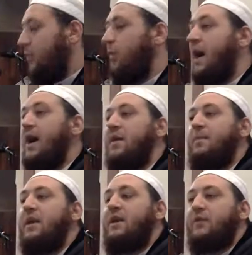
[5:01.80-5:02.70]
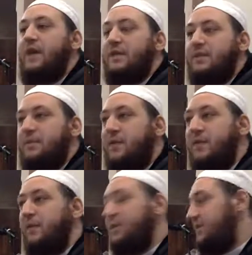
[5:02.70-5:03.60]
why many of us,
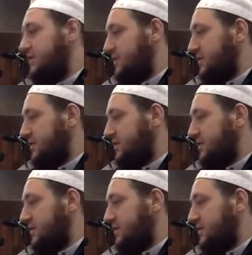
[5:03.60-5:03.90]
my dear brothers and